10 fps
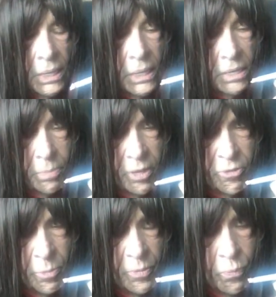As I
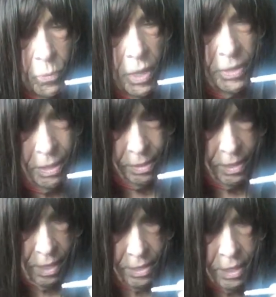mentioned before,
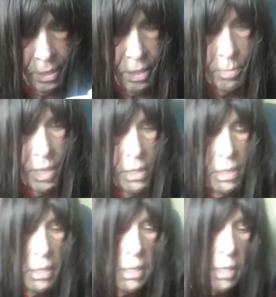I think I met Yin in